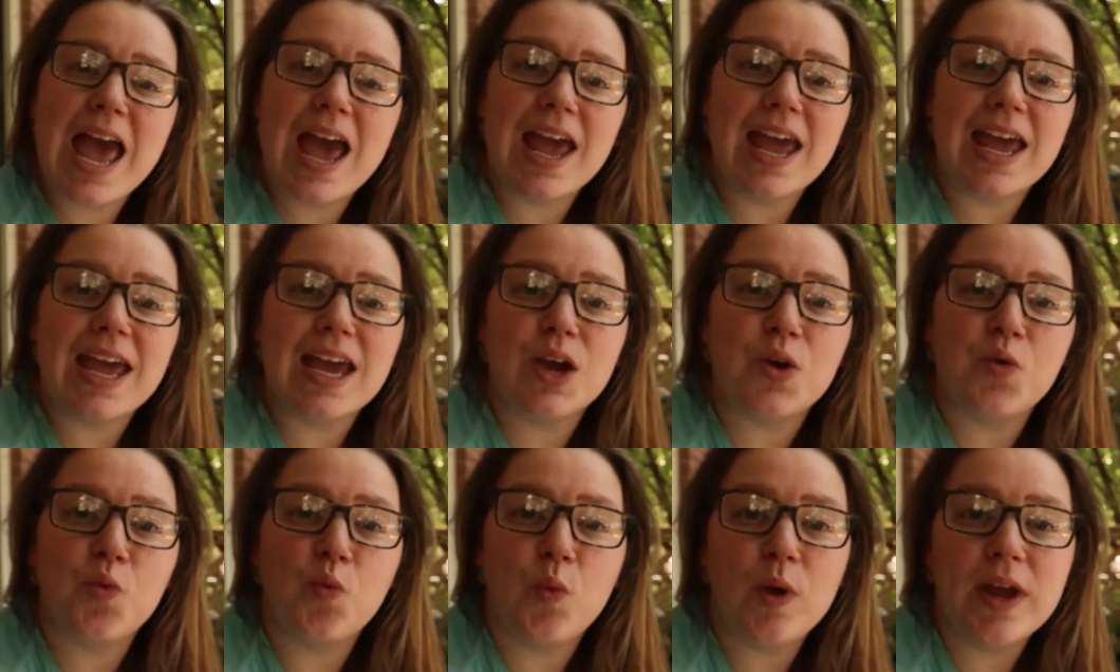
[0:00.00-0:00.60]

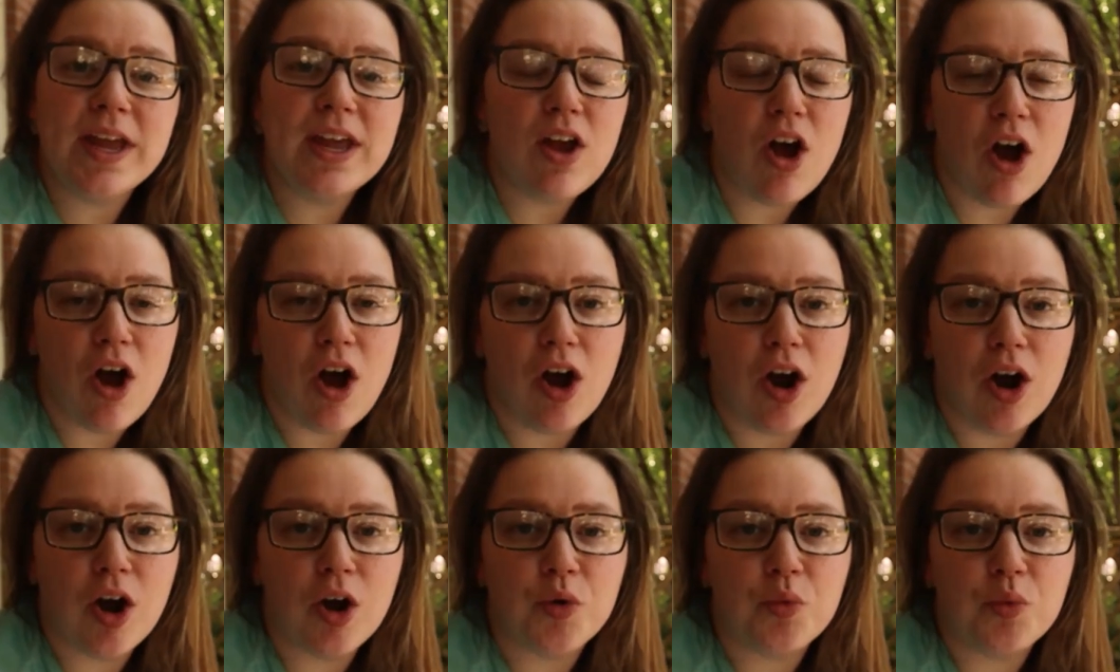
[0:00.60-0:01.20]
and we
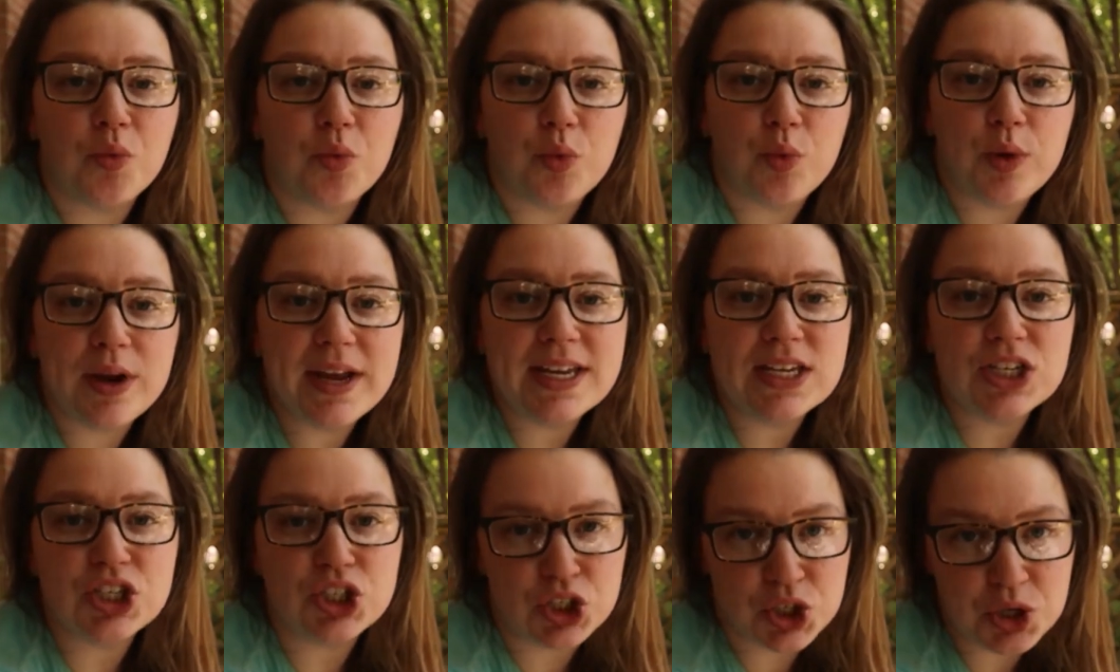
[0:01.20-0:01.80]
are
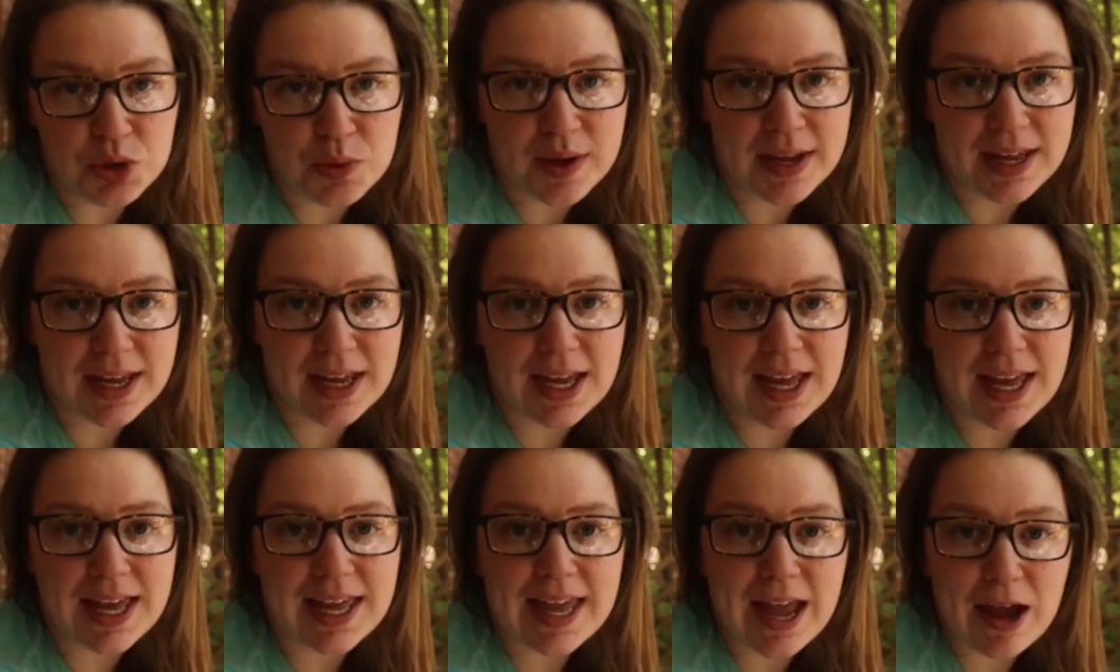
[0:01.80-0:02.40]

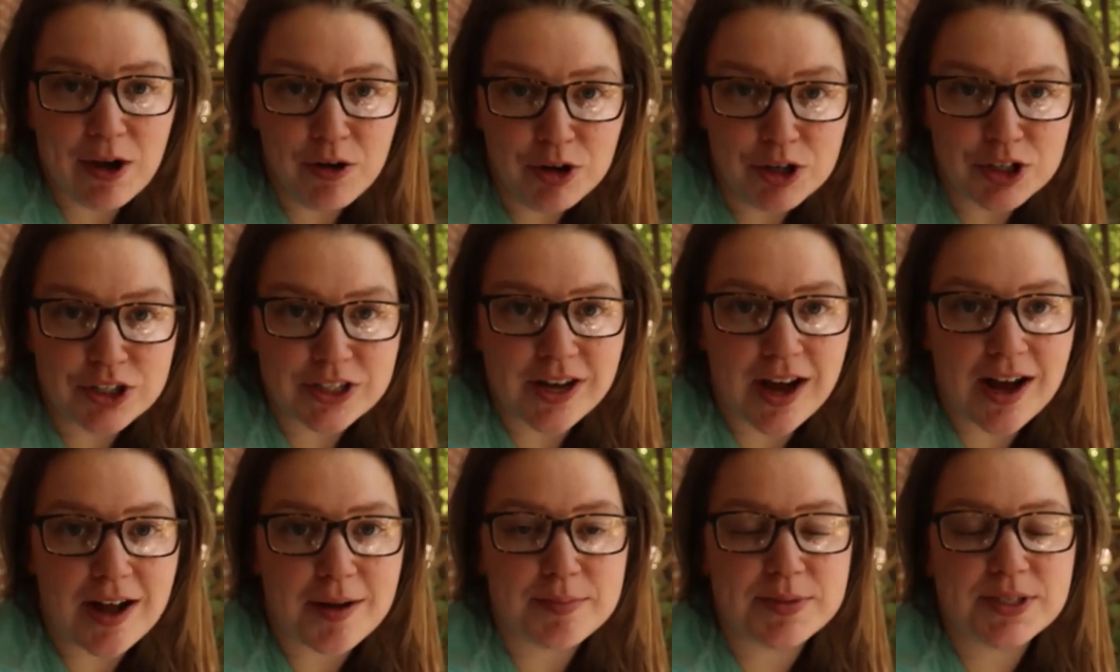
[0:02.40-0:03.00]
redoing
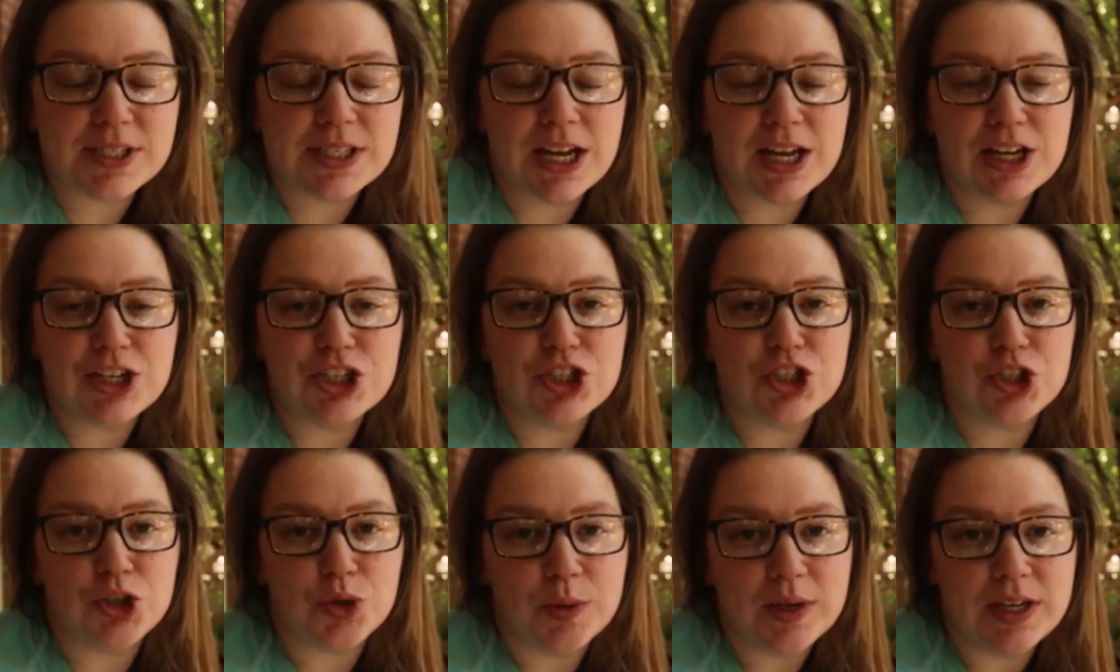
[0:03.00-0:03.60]
countertops, a
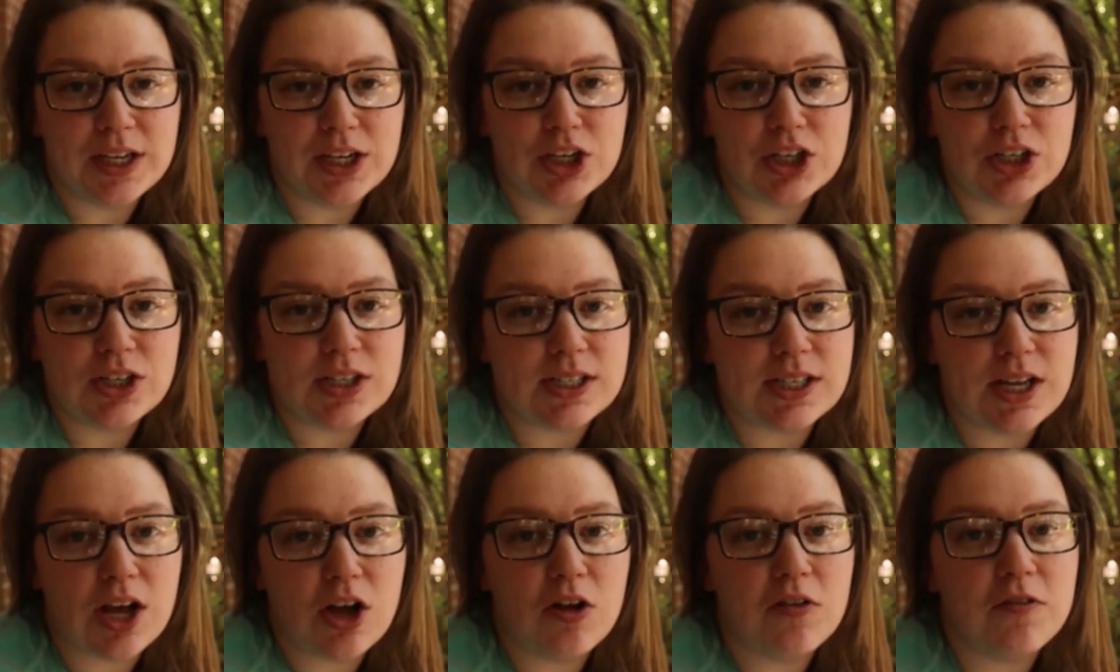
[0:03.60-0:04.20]

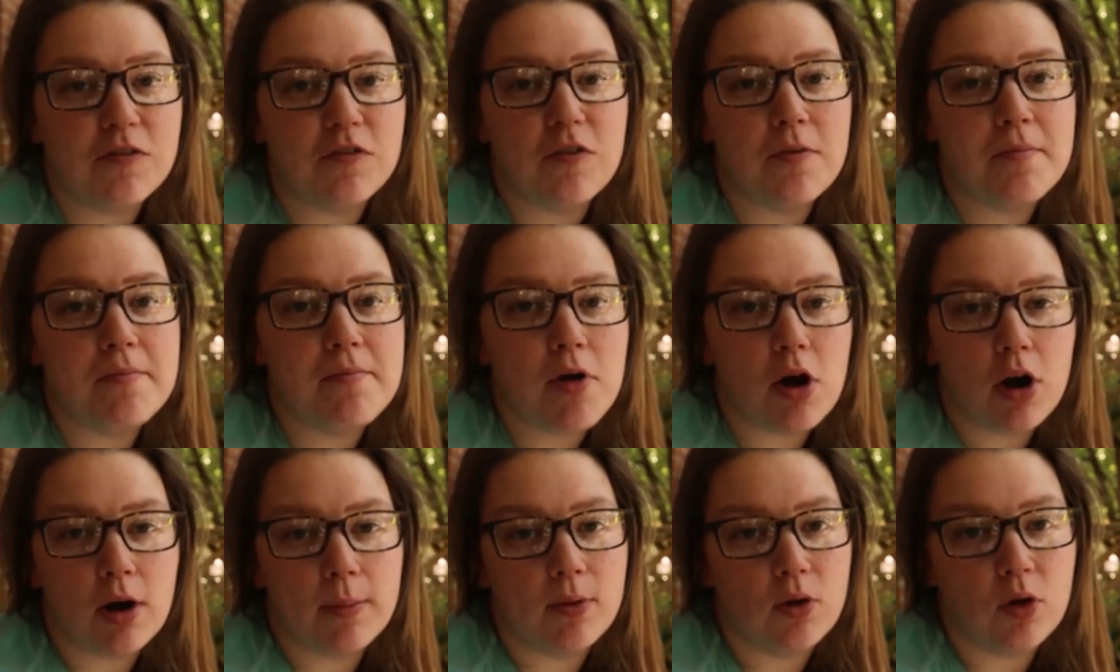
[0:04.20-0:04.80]
do-it-yourself
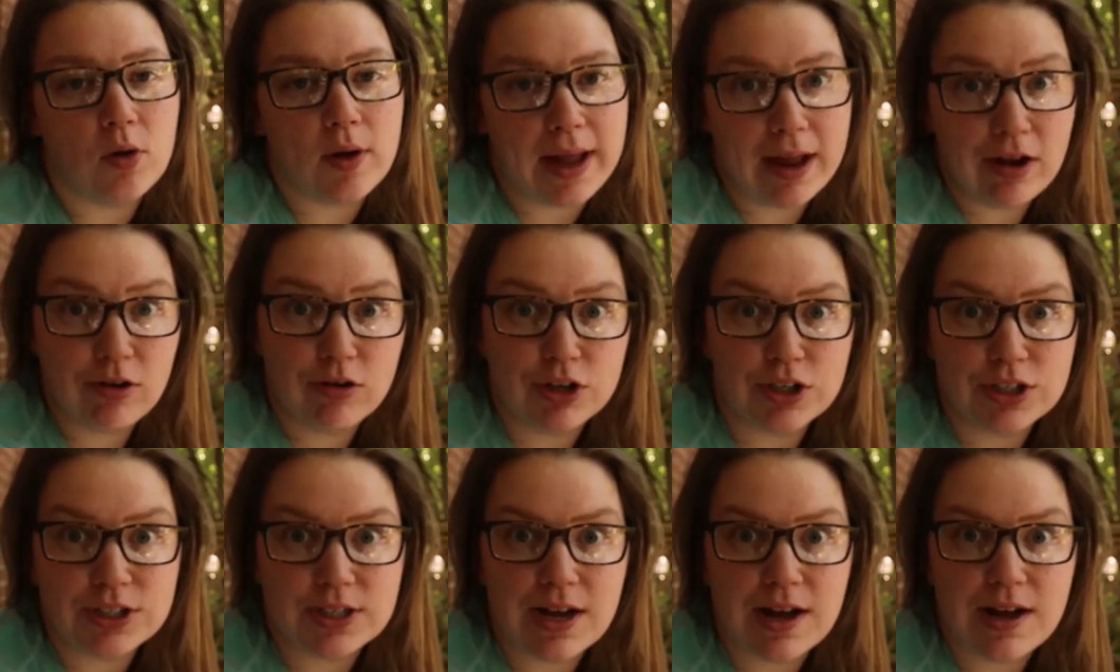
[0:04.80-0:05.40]
marble
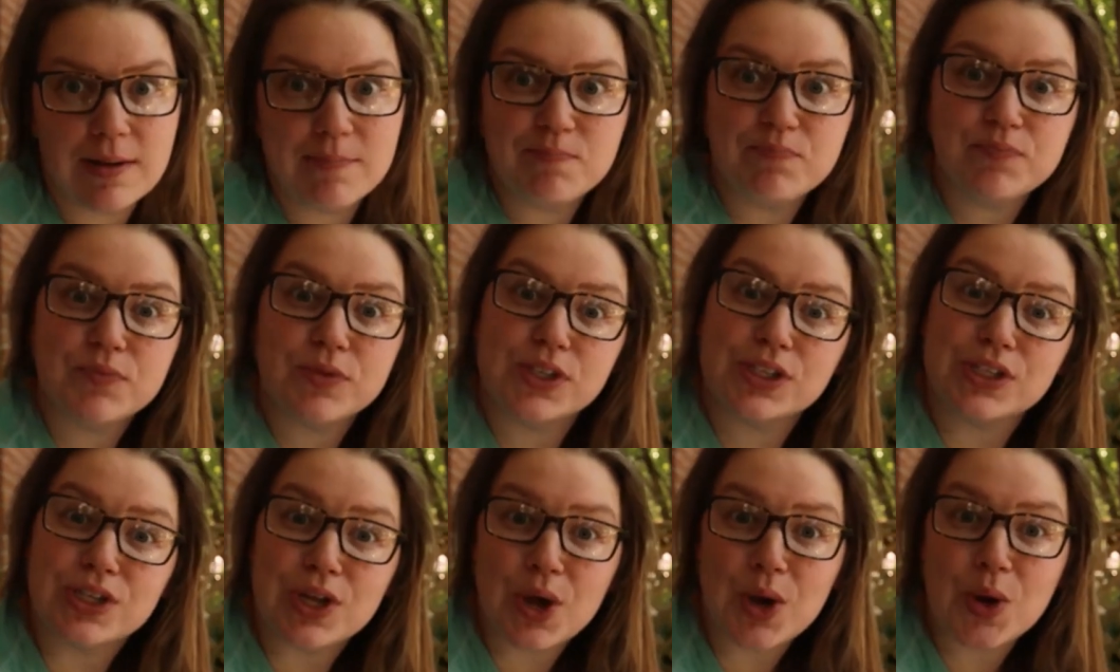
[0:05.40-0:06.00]
countertop.
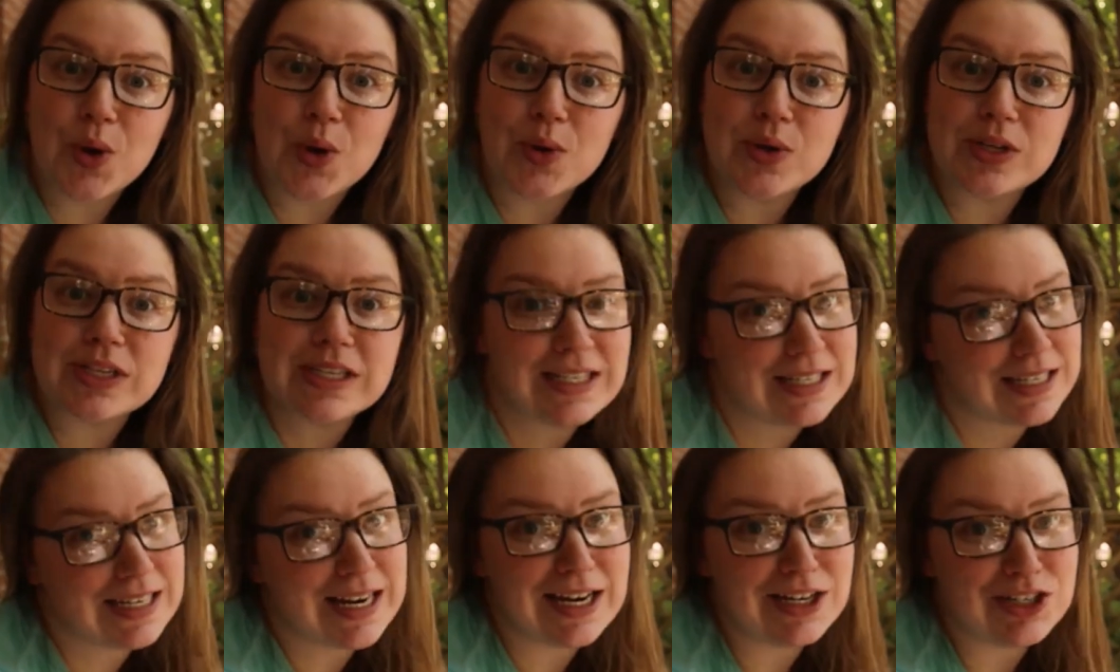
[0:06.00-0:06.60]
So
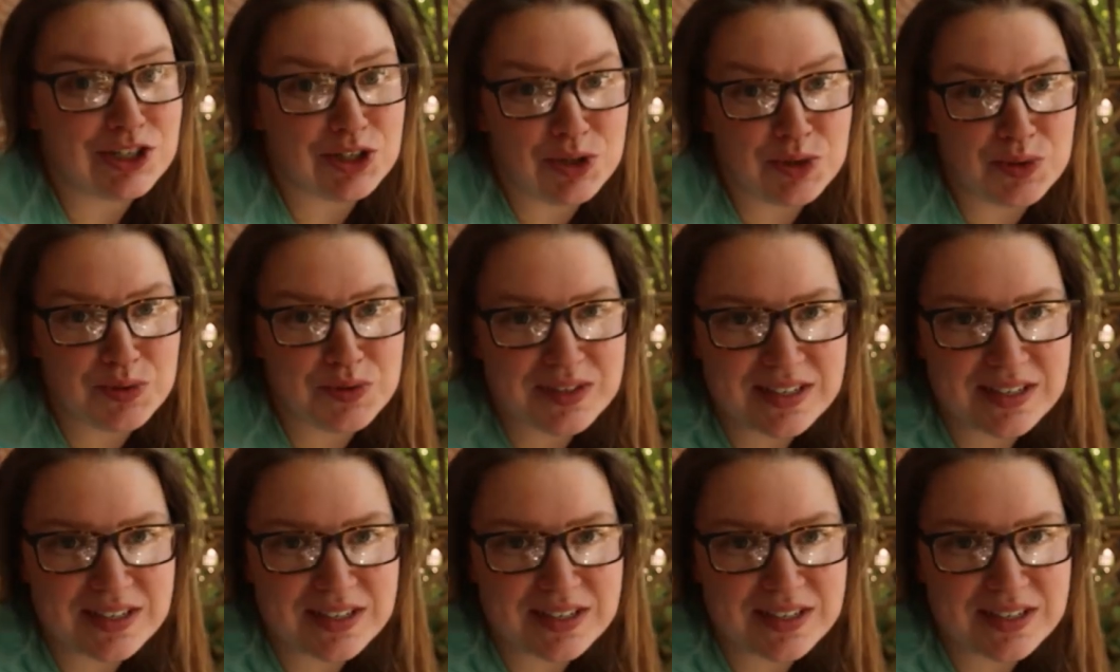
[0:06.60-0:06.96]
stay tuned.